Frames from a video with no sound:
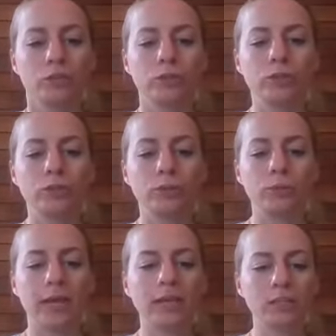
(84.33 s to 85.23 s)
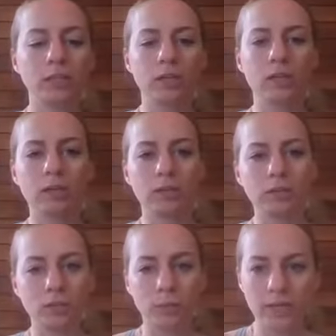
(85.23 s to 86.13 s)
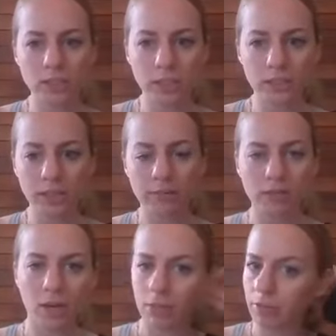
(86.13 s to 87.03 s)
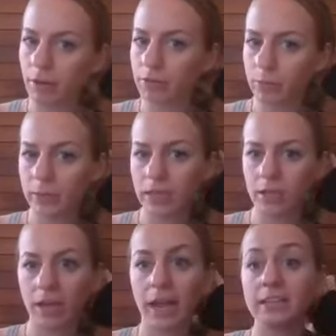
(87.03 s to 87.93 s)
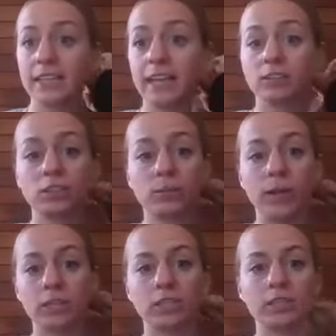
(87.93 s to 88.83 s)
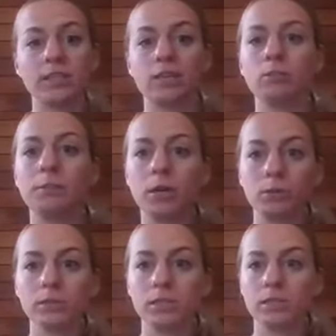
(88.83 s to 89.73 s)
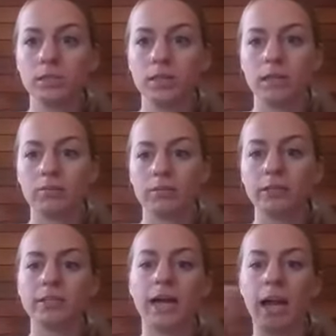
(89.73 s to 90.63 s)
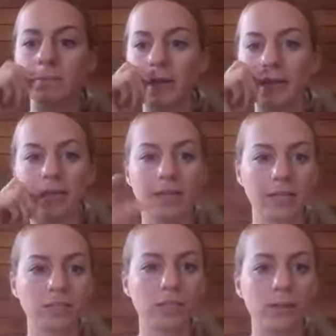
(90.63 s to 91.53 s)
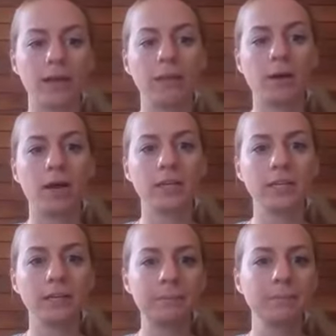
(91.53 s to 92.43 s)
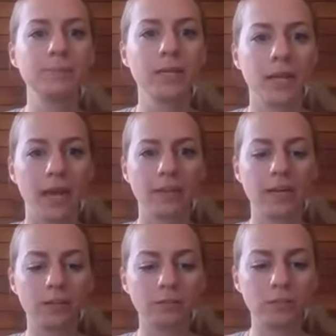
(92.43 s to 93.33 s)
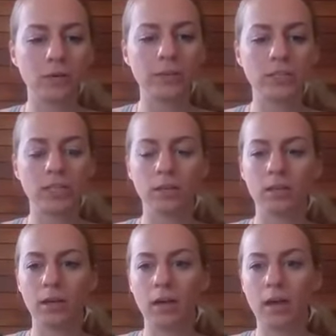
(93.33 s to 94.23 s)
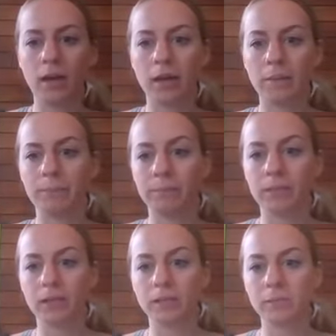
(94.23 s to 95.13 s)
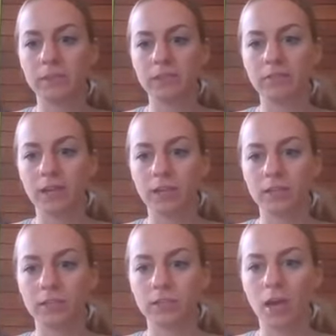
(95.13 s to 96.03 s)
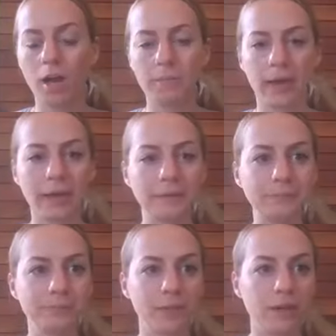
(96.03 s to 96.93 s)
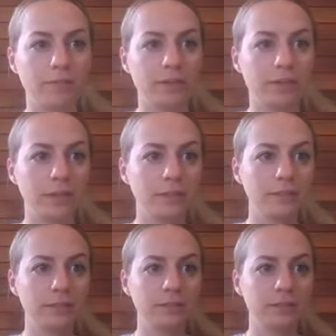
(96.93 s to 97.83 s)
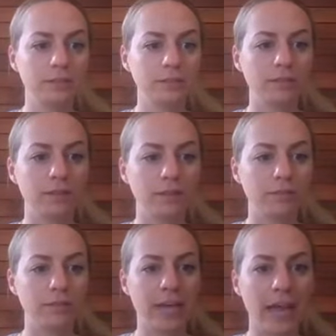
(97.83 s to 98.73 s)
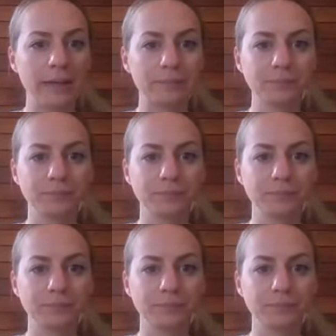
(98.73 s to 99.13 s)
to answer questions that I've gotten throughout the week and to answer questions that you post in real time that I can answer while I'm on here. And then I'll go into a specific topic of the day.